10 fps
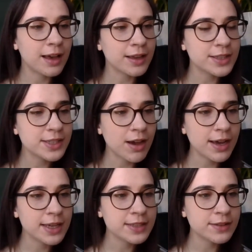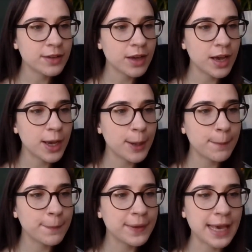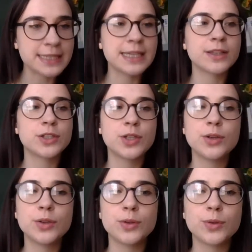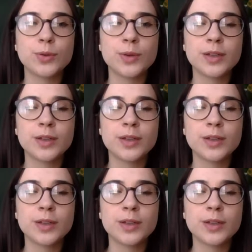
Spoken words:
Sky is guessing the two